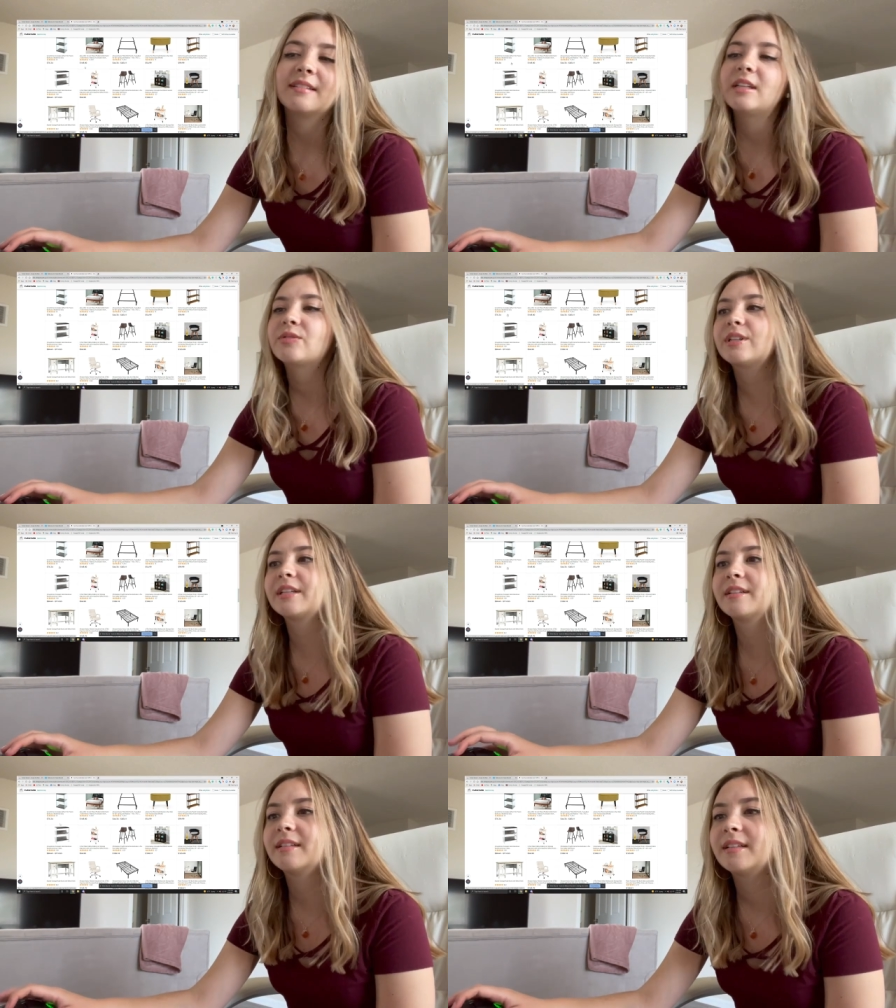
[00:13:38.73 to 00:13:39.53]
That's
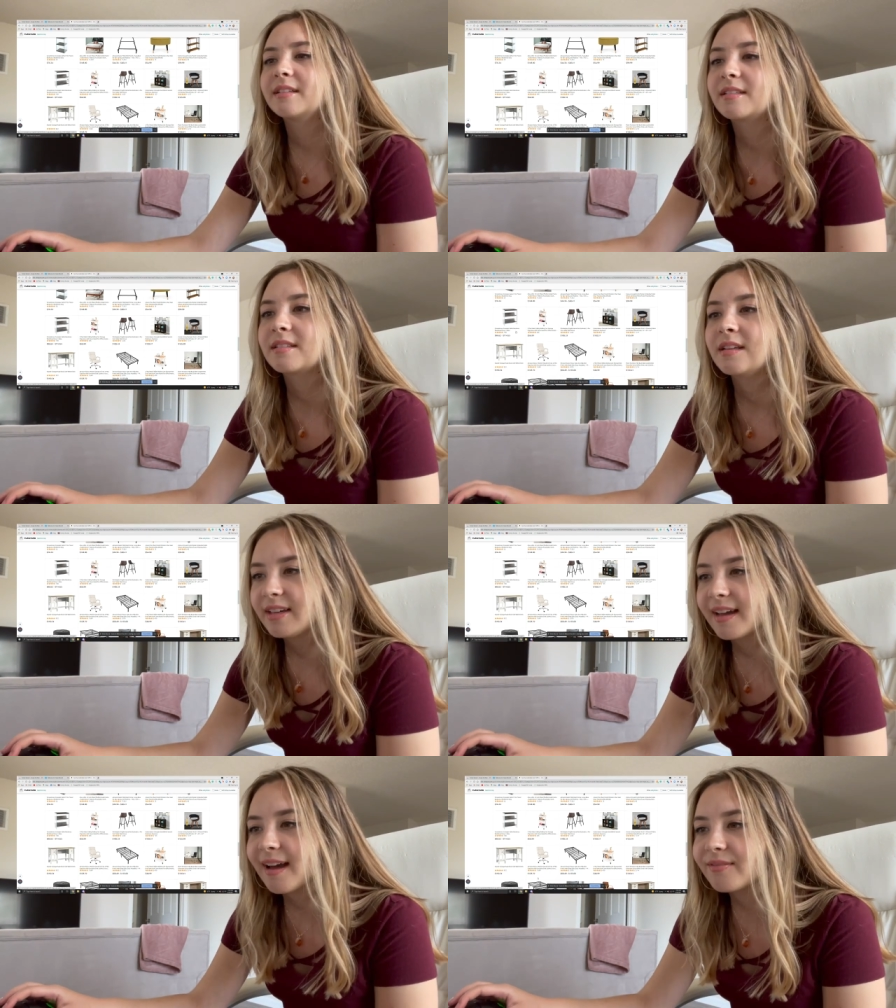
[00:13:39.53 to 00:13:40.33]
ridiculous. I
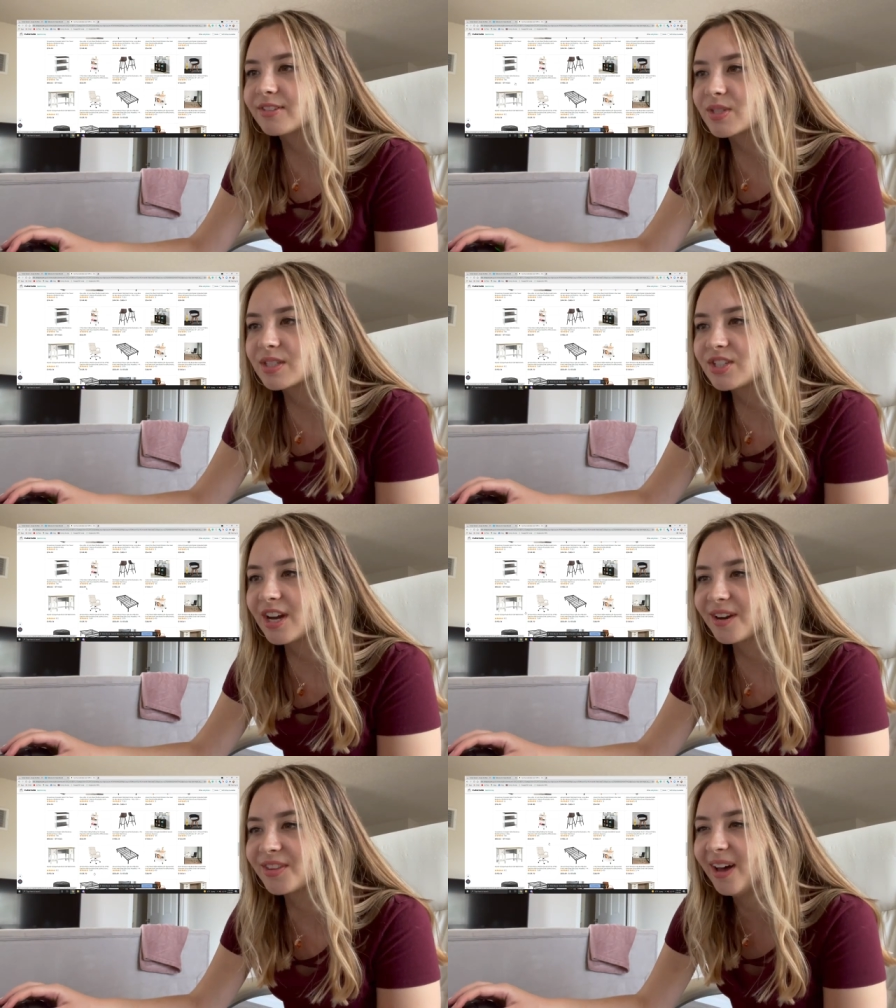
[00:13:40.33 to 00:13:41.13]
think I have this
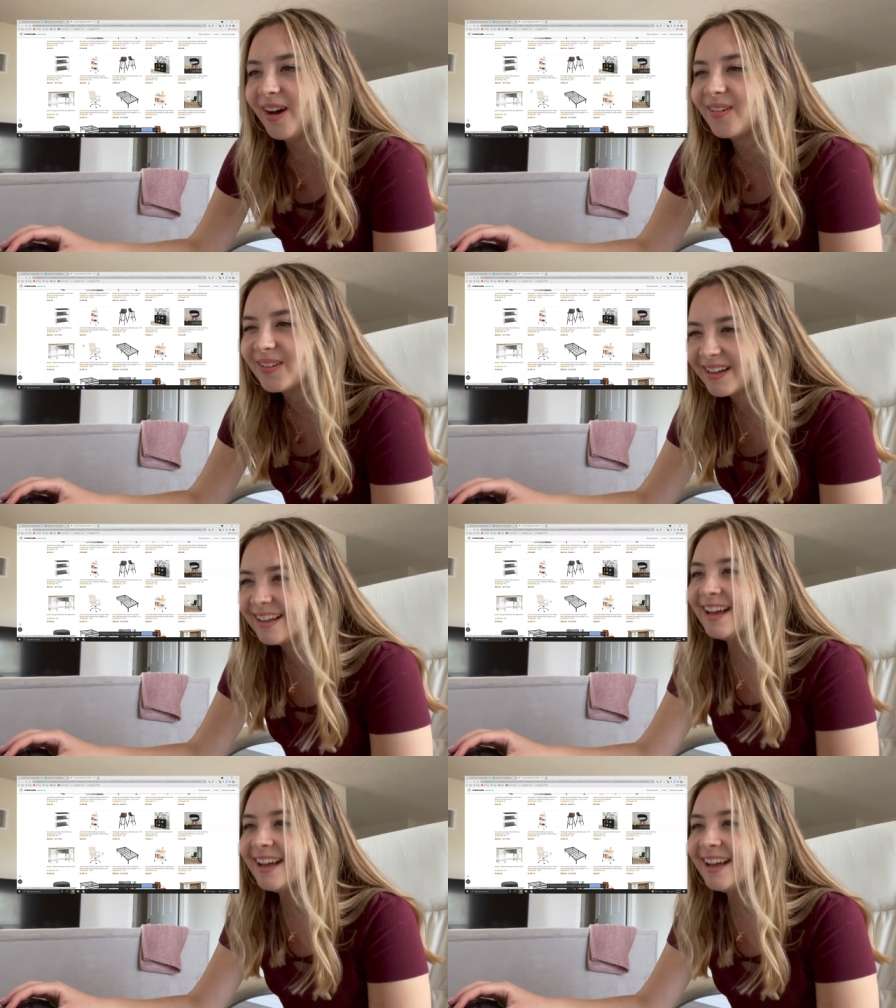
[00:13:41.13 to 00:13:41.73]
chair though.